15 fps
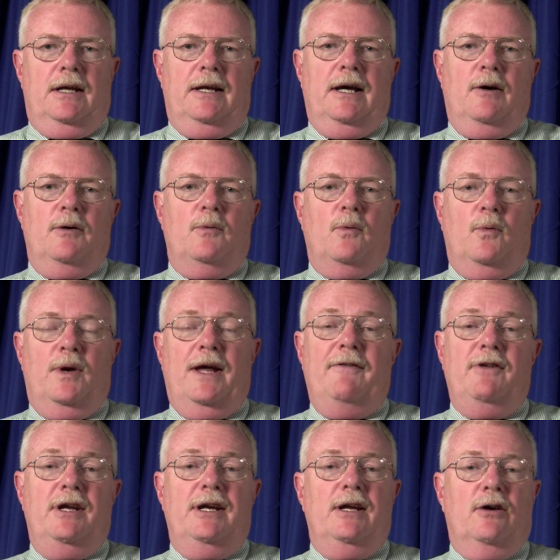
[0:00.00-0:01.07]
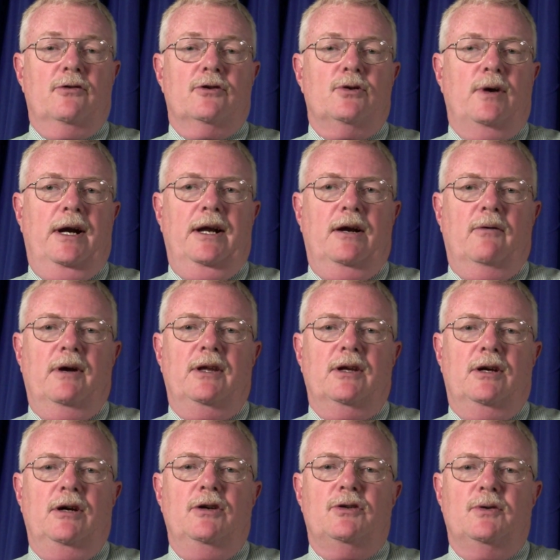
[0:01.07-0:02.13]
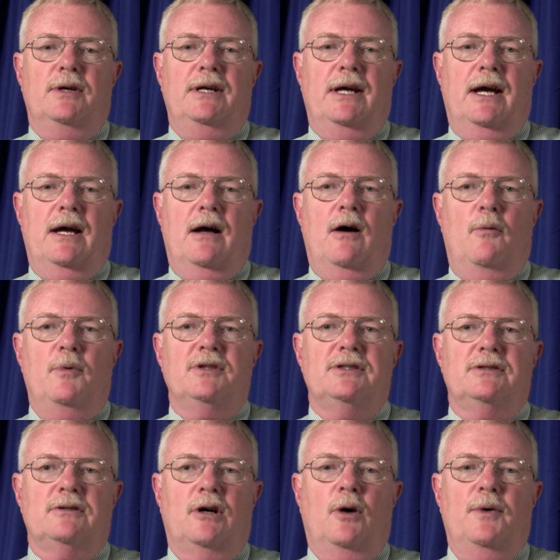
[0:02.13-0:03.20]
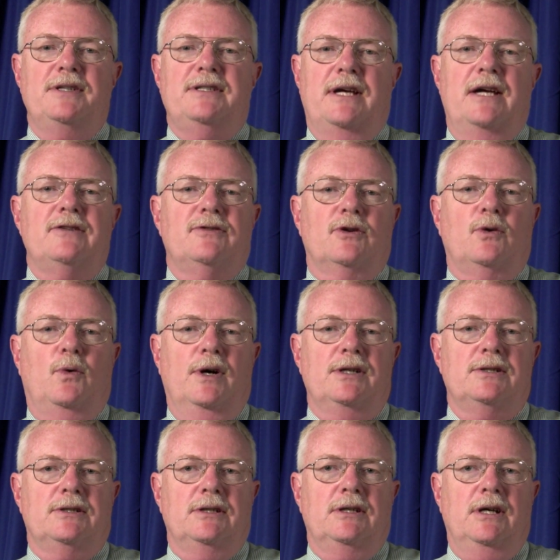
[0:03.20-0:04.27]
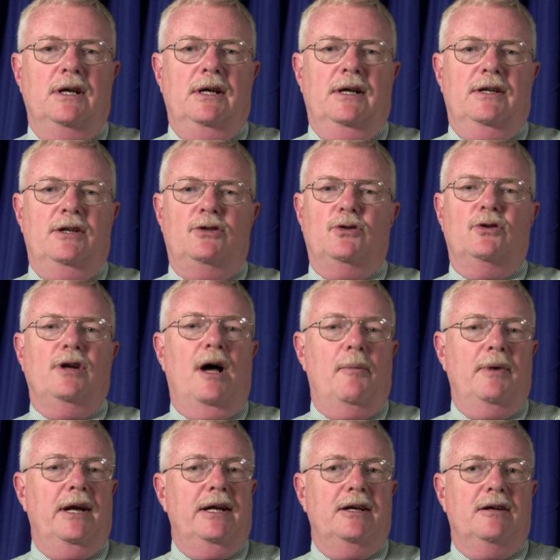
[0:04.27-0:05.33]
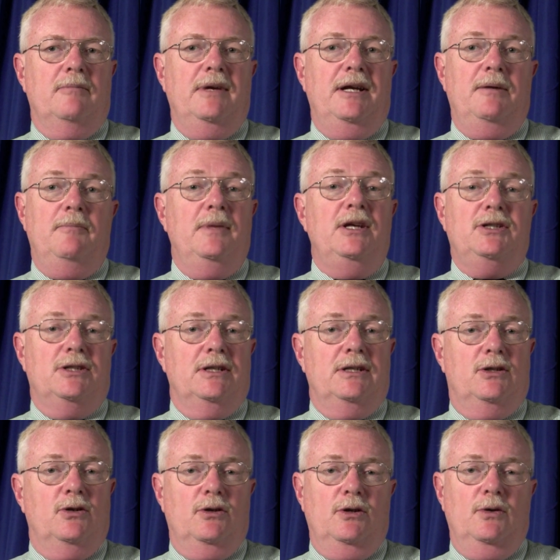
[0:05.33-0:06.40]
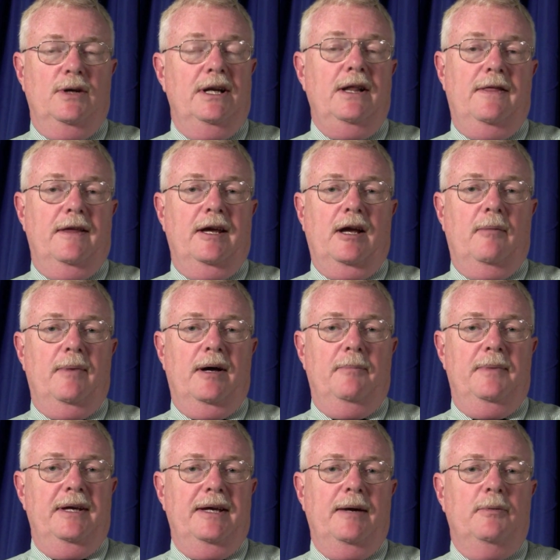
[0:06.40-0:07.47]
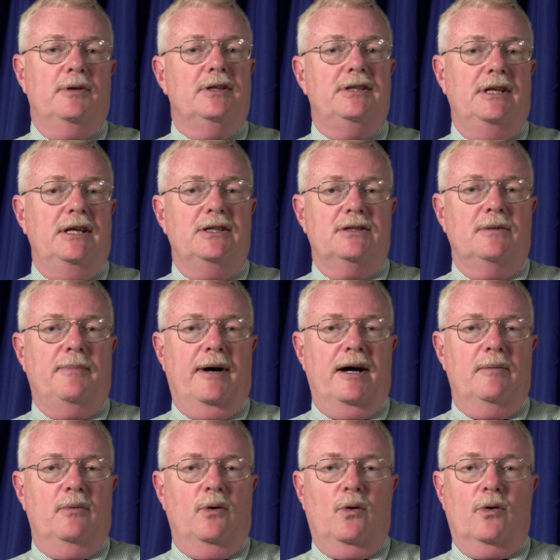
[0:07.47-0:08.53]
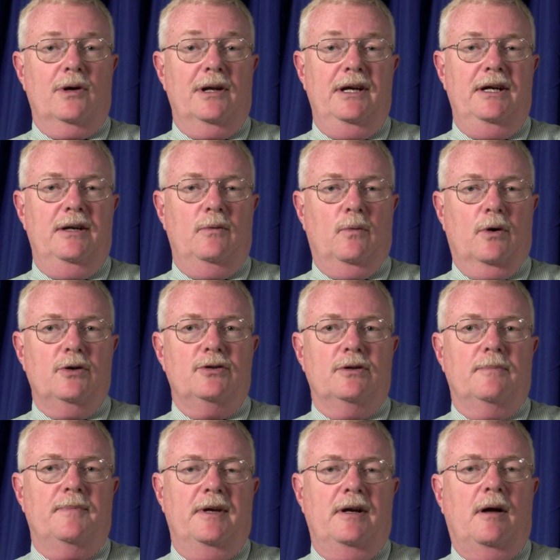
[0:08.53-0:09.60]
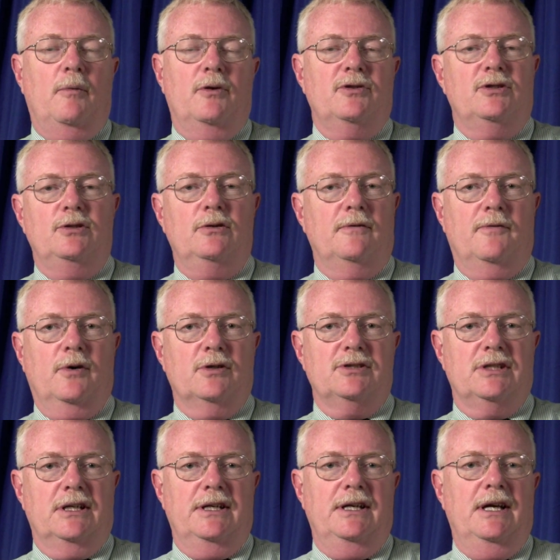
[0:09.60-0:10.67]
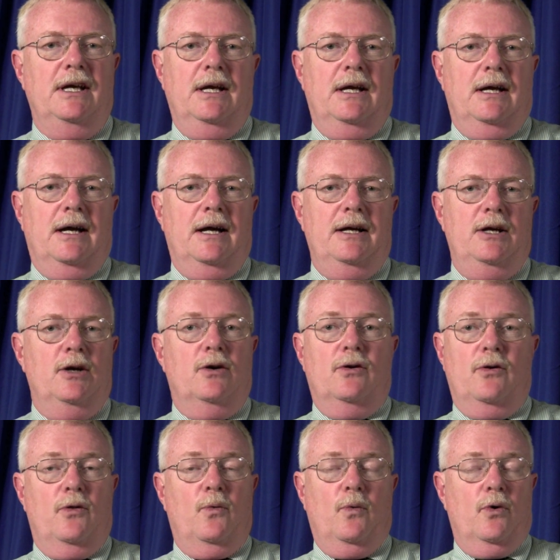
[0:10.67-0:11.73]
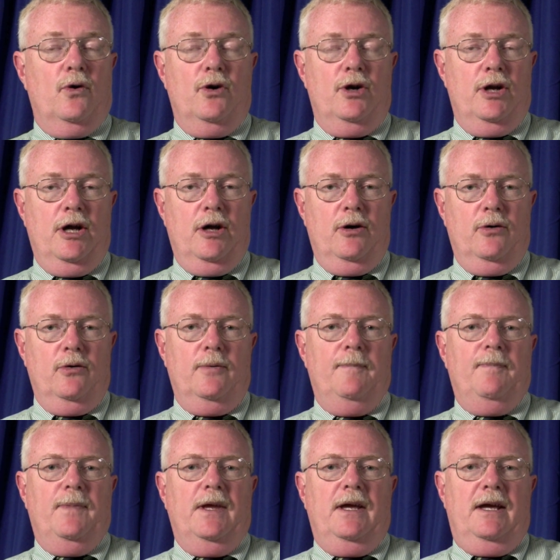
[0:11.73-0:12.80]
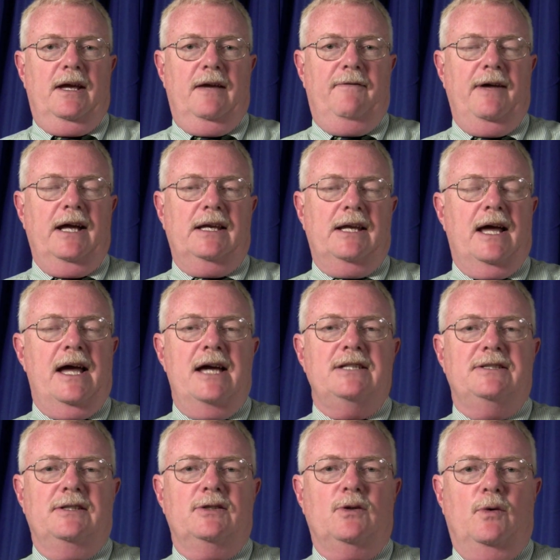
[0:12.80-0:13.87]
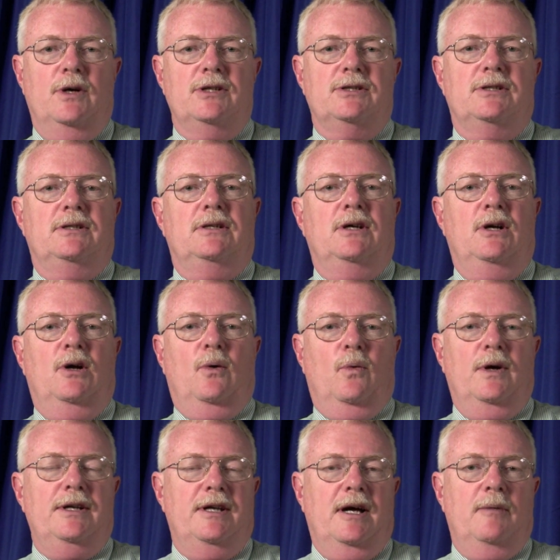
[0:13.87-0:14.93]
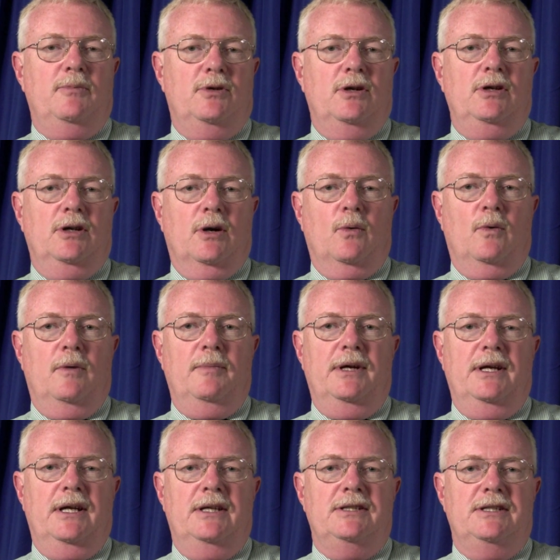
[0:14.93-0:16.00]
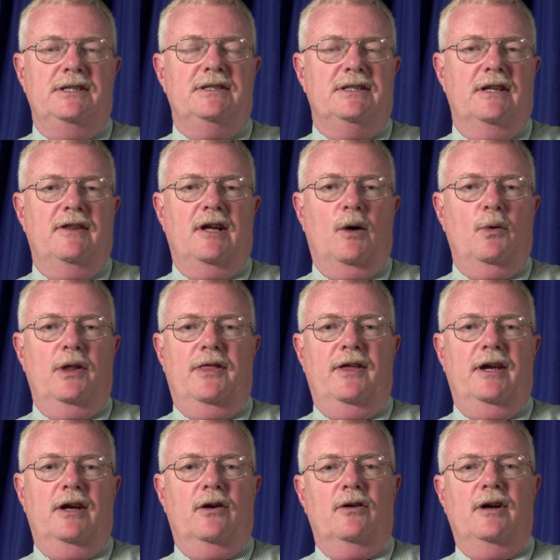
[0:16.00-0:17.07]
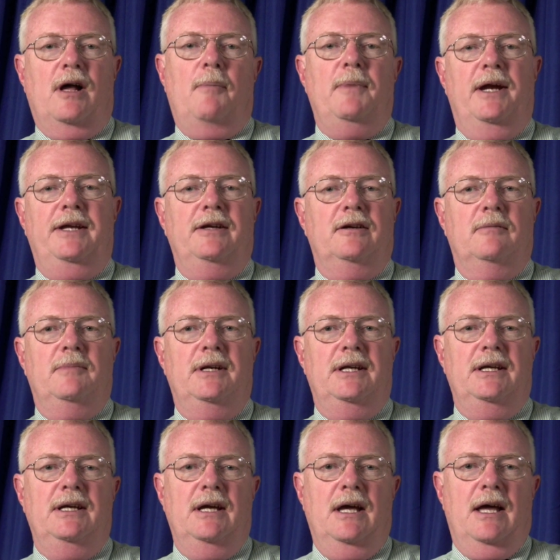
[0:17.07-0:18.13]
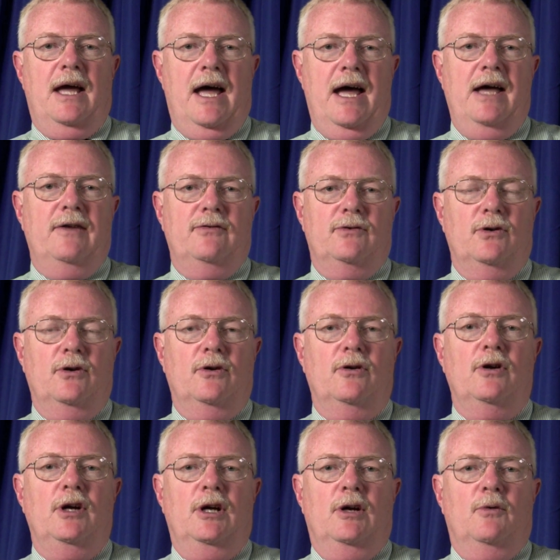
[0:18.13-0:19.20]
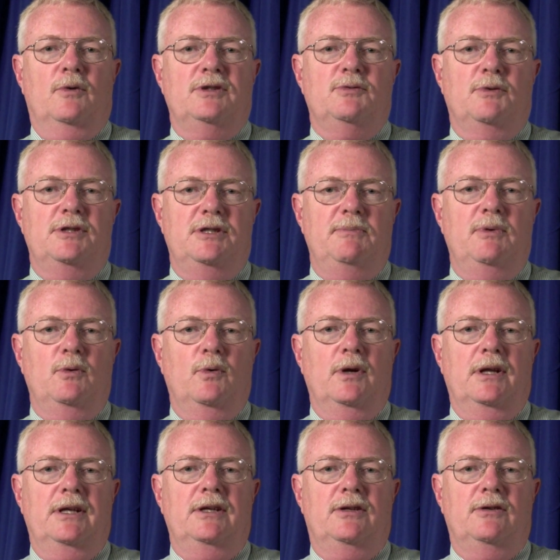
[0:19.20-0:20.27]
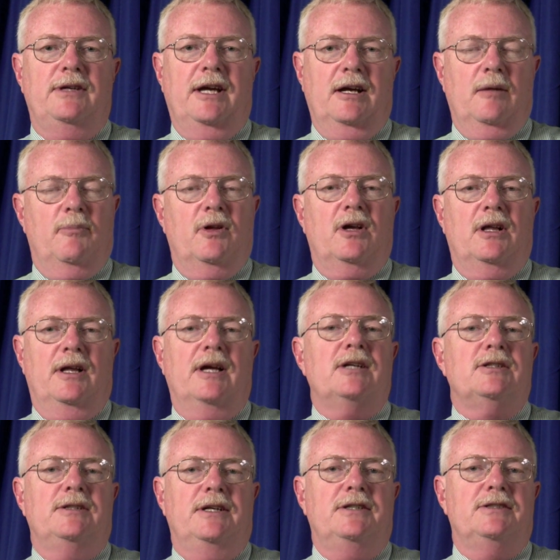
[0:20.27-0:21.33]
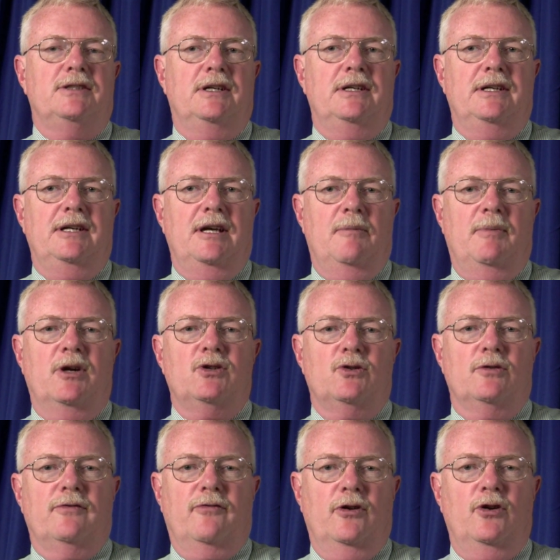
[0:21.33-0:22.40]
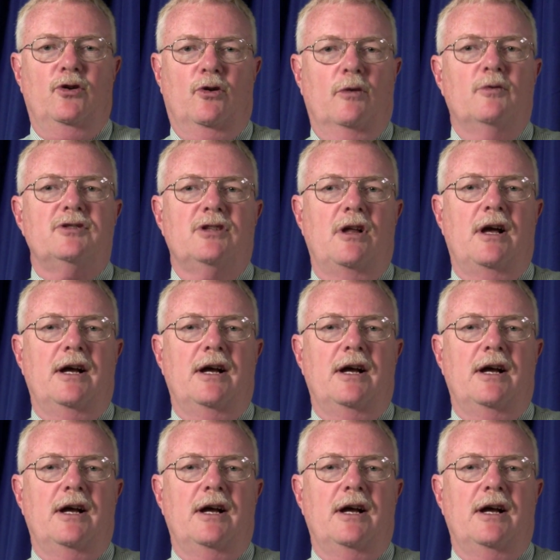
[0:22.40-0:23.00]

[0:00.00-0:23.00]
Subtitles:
Now, when I've done elder training around the country, I almost always ask the question, did your nominating committee mention to you anything about being able to teach the Bible or lead in worship? And almost universally, I hear the word no. In fact, I asked this question one time to a young woman, and she said the only thing her nominating committee asked her was would she be willing to take up the collection each Sunday and make sure the front door was